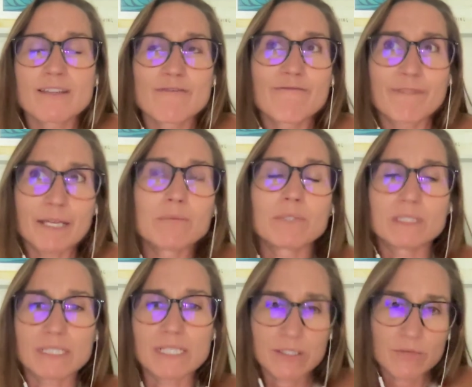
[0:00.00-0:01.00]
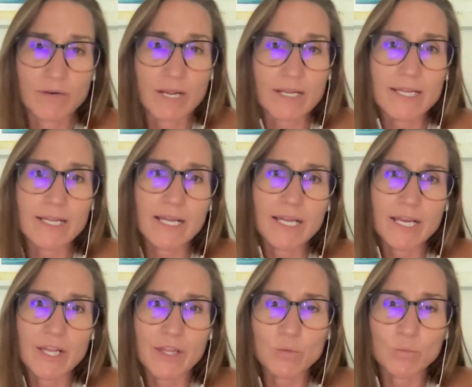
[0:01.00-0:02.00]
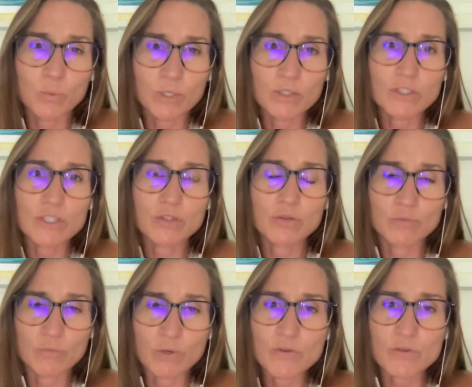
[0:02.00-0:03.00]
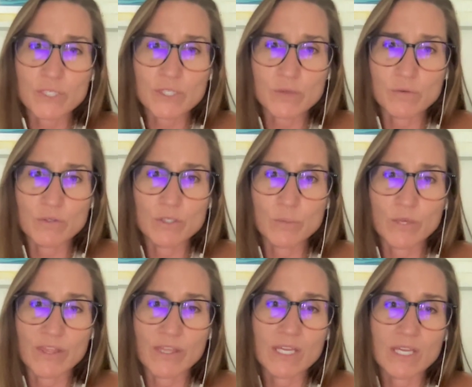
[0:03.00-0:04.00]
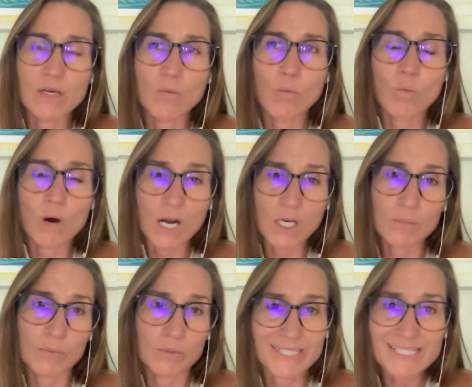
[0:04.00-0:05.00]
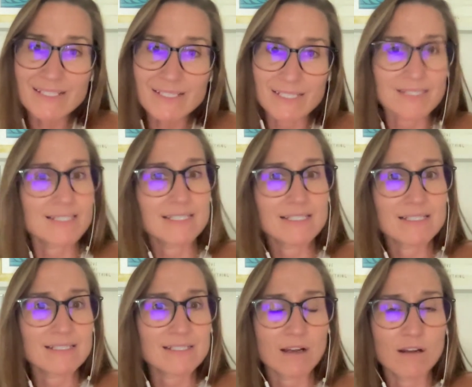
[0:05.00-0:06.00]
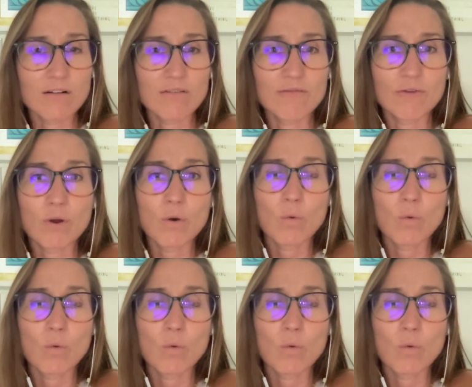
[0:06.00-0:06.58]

the families right there weren't grocery stores within walkable distances of